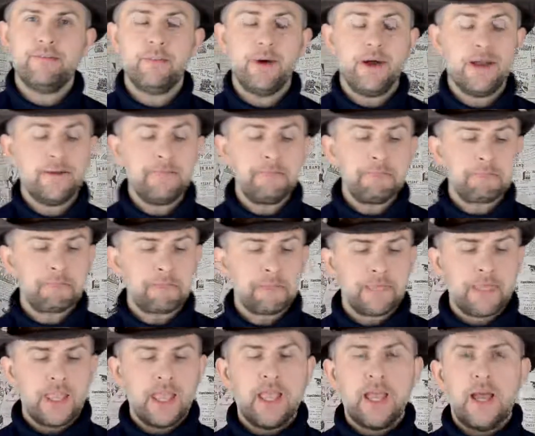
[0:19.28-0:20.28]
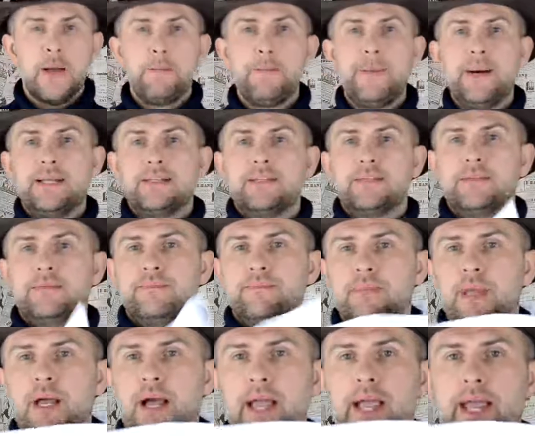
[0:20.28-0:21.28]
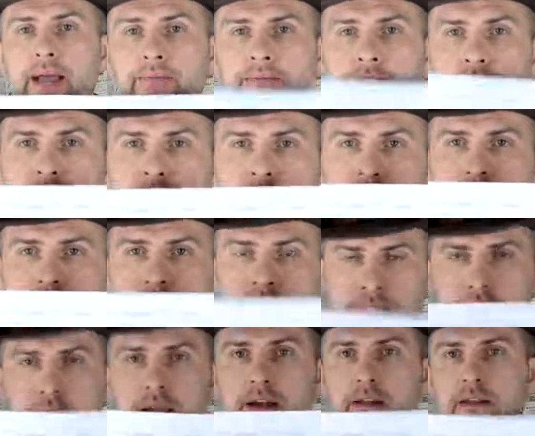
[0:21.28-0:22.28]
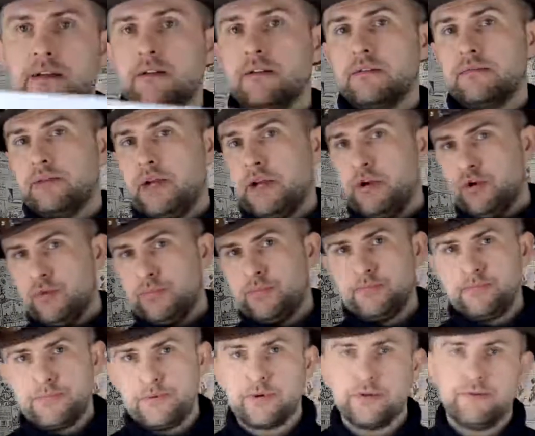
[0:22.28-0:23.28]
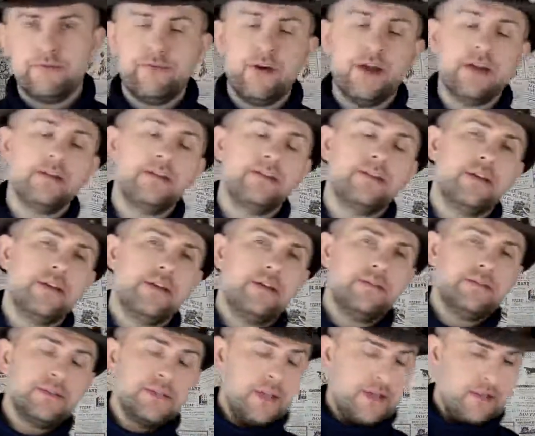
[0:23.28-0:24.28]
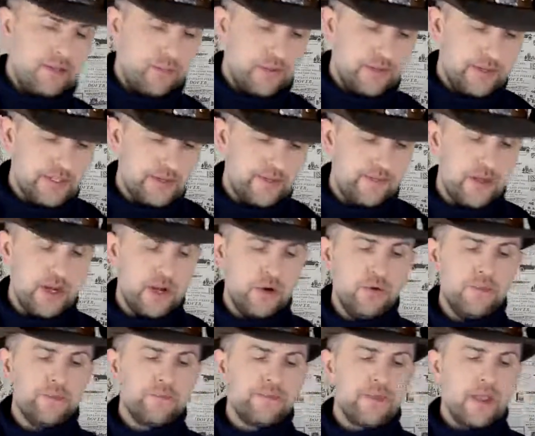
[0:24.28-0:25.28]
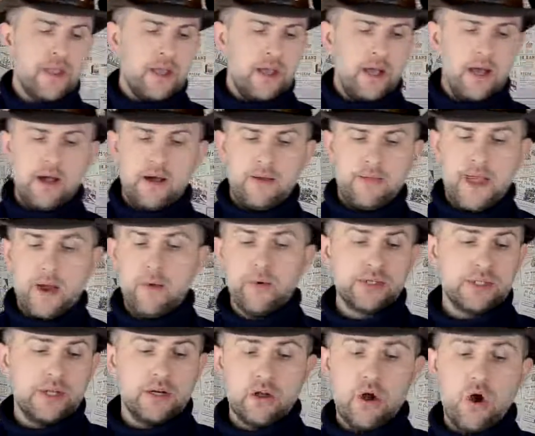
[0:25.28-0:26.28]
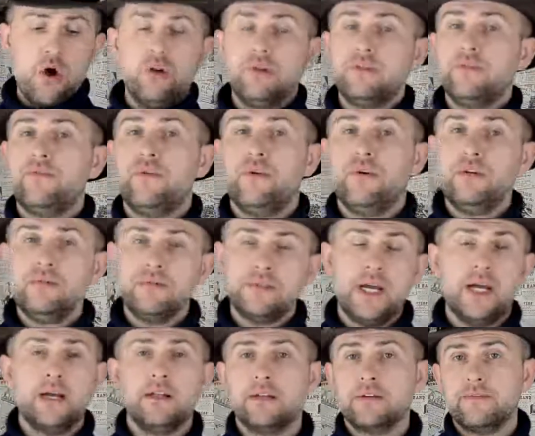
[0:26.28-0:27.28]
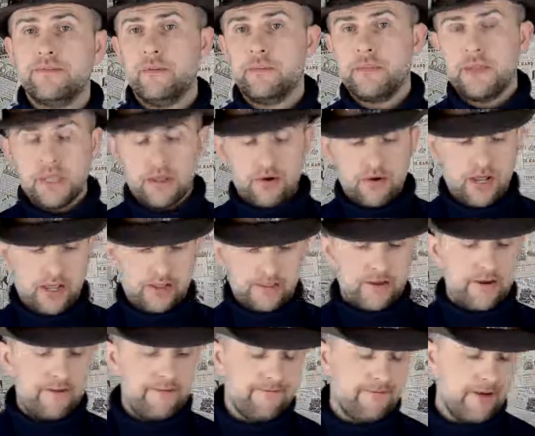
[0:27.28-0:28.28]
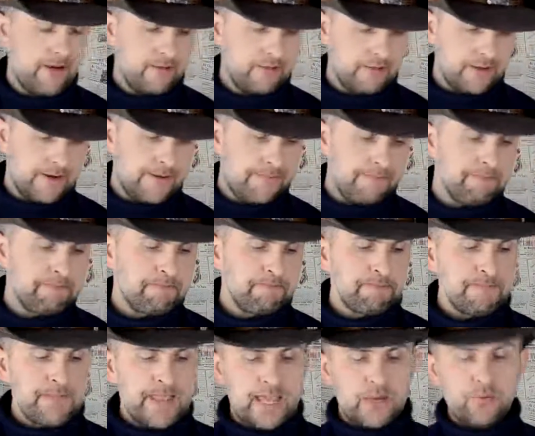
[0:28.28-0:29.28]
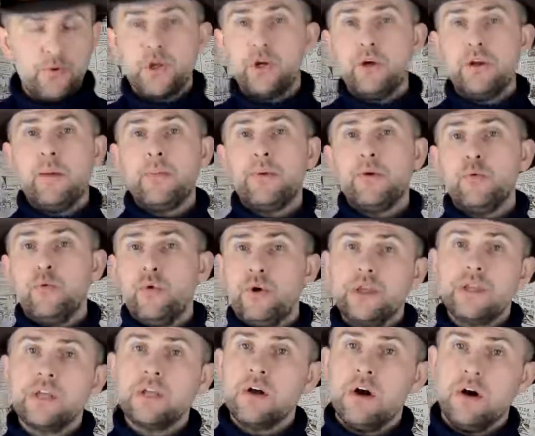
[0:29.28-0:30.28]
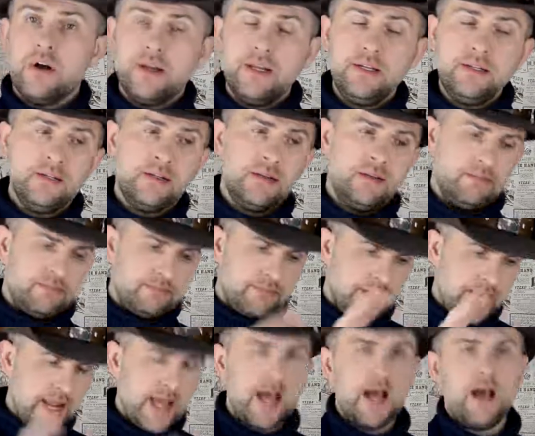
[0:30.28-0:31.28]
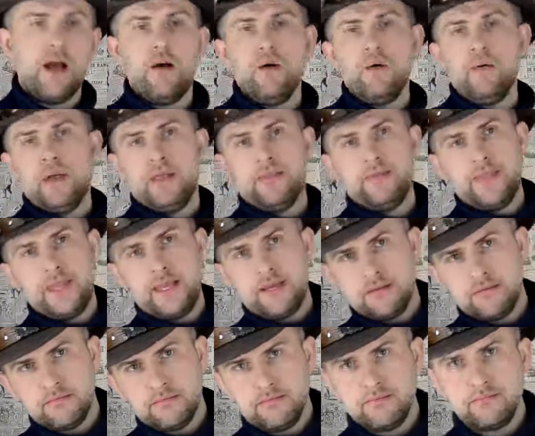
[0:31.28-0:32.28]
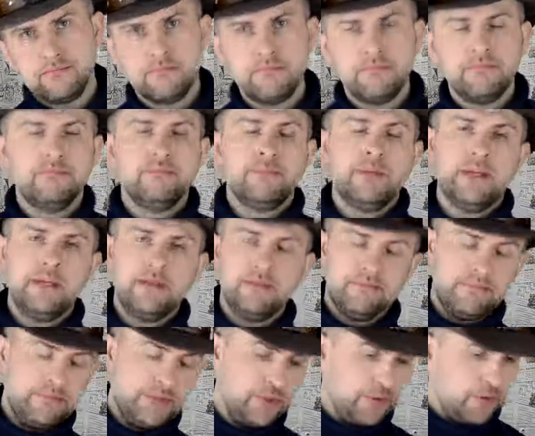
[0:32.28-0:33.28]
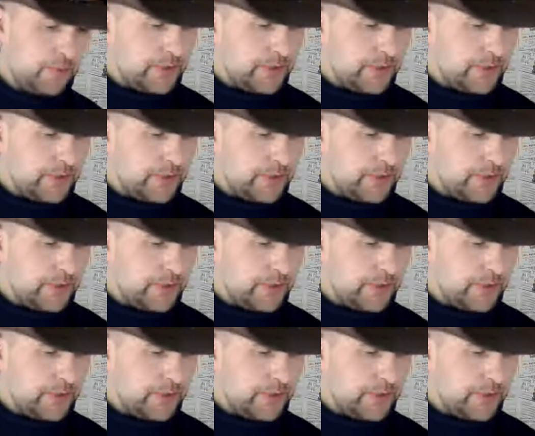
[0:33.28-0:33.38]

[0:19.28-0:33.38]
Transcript: mine, but I have this dialect. I hope you can find it there together with this video. That was uncalled for, dialect from the internet that I found, yeah. And we're gonna be working on it now, and then you'll